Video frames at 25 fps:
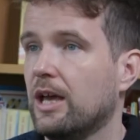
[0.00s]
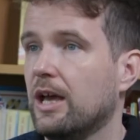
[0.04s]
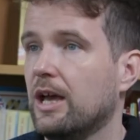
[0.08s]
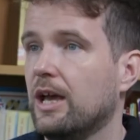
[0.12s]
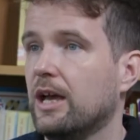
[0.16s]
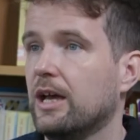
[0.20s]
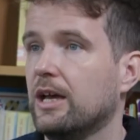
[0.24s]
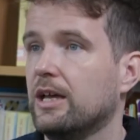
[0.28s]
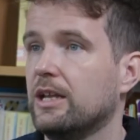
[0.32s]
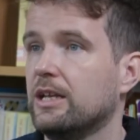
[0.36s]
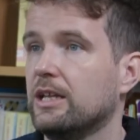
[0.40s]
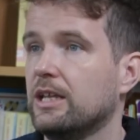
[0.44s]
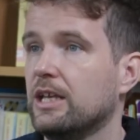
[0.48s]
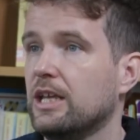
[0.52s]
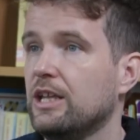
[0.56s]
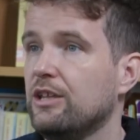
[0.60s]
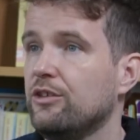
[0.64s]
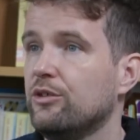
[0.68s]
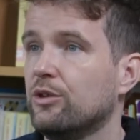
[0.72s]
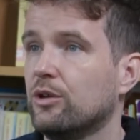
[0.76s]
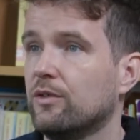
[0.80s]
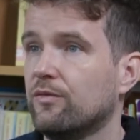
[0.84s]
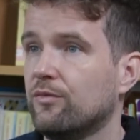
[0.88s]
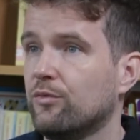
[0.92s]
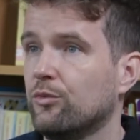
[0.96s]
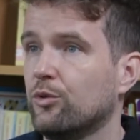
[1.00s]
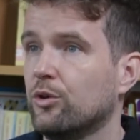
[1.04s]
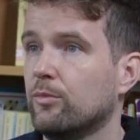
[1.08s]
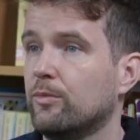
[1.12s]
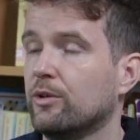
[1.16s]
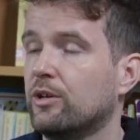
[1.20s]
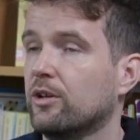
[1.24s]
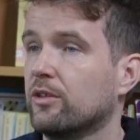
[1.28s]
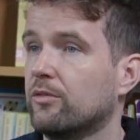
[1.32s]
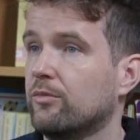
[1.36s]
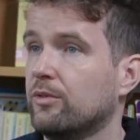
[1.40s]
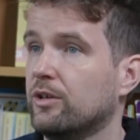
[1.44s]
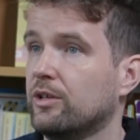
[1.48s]
And in year 4,
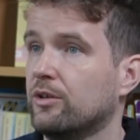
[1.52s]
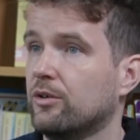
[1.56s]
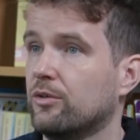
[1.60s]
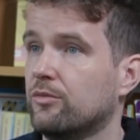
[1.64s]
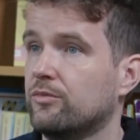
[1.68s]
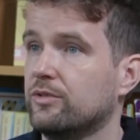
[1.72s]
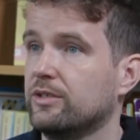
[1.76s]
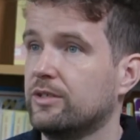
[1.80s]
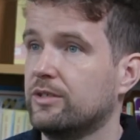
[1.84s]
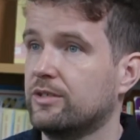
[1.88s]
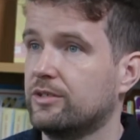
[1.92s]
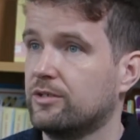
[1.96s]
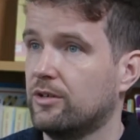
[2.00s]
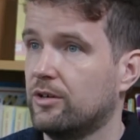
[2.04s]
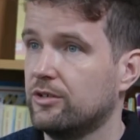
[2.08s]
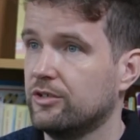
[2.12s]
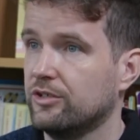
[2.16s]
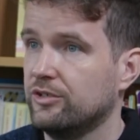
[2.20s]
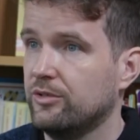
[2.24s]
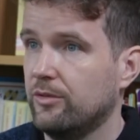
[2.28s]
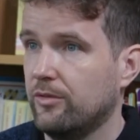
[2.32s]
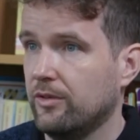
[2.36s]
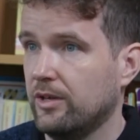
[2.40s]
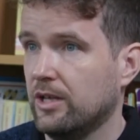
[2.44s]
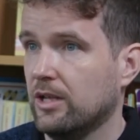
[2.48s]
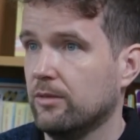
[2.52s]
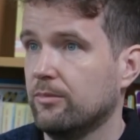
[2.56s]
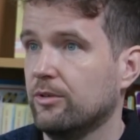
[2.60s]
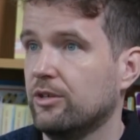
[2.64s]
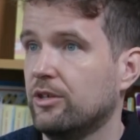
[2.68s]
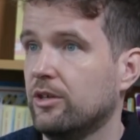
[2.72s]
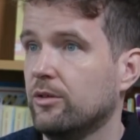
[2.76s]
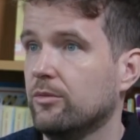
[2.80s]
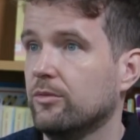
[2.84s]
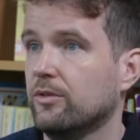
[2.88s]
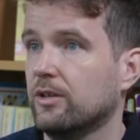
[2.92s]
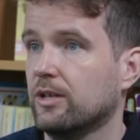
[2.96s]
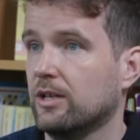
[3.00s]
because we had already started using LbQ
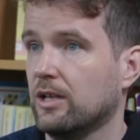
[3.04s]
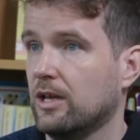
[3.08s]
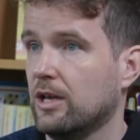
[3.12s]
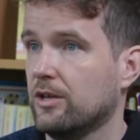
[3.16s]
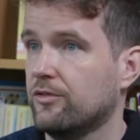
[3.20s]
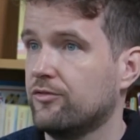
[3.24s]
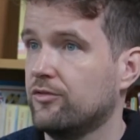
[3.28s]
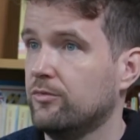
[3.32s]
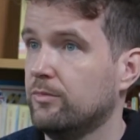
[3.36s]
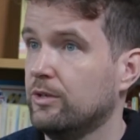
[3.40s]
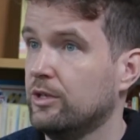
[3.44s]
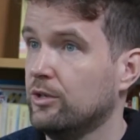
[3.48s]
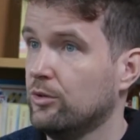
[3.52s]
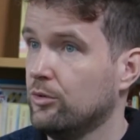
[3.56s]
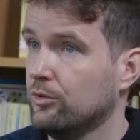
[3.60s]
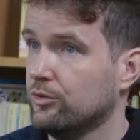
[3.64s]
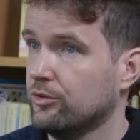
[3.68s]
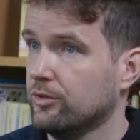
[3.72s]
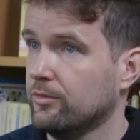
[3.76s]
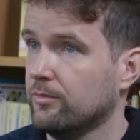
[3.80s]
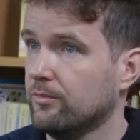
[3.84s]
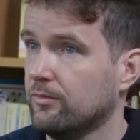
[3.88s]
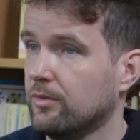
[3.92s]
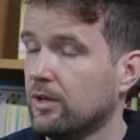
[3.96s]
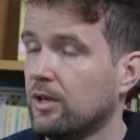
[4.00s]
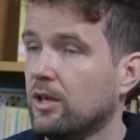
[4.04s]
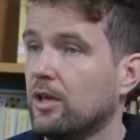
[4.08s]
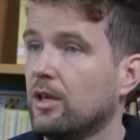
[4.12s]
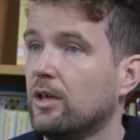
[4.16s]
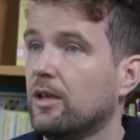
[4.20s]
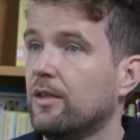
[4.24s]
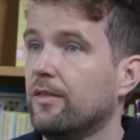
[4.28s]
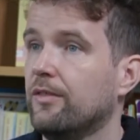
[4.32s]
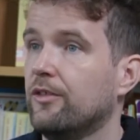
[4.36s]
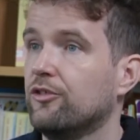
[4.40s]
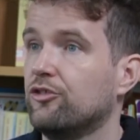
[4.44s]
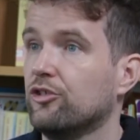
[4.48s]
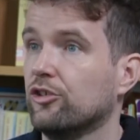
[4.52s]
in the classroom in autumn,
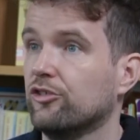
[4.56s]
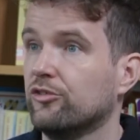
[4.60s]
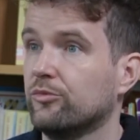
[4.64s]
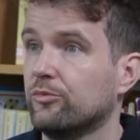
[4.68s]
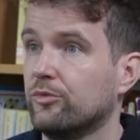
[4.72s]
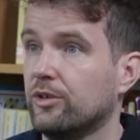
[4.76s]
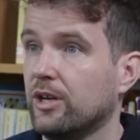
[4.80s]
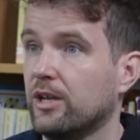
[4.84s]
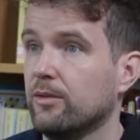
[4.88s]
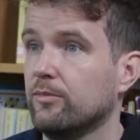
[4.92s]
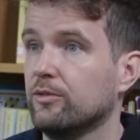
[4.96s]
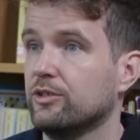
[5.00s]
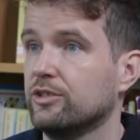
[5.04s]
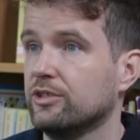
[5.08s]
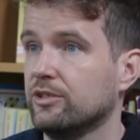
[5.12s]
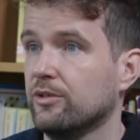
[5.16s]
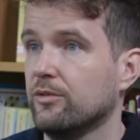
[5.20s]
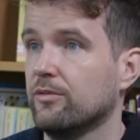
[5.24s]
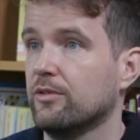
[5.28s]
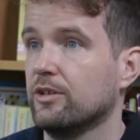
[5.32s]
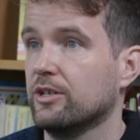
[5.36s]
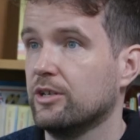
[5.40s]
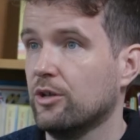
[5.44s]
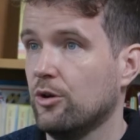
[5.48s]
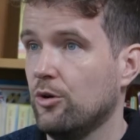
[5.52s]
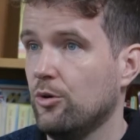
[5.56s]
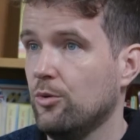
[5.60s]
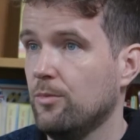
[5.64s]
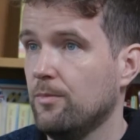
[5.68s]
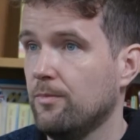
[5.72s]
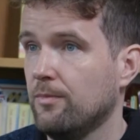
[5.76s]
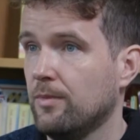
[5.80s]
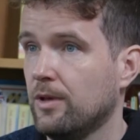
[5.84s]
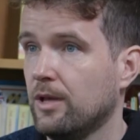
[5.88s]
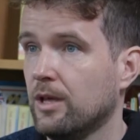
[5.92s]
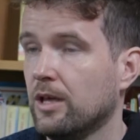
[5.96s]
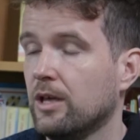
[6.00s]
the children were able to use it at home.